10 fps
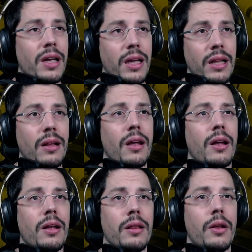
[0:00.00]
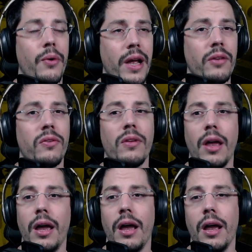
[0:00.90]
in the ranks,
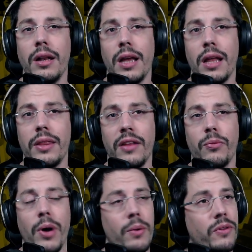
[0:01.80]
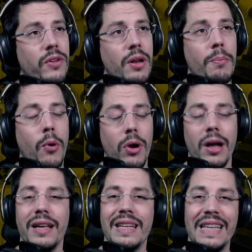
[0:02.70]
and yeah, that's why I would say the Bowler
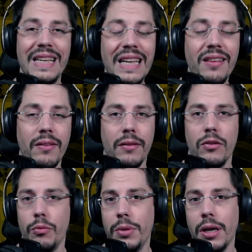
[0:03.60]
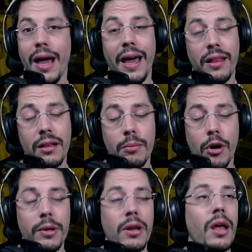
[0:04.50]
needs to be at the
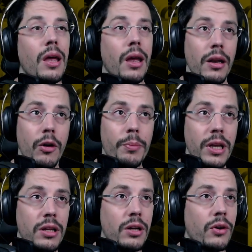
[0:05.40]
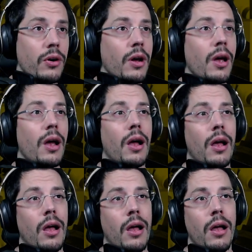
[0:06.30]
moment in the OP tier.
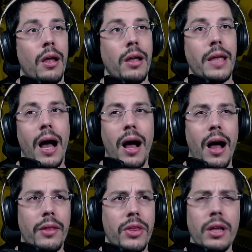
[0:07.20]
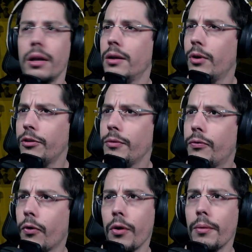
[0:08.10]
Yeah, I think it was
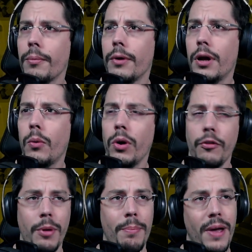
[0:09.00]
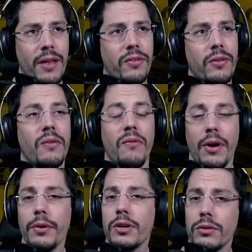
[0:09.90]
before one of my best,
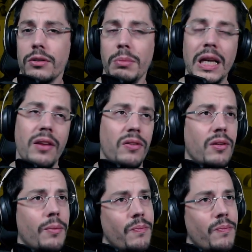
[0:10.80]
very good minis.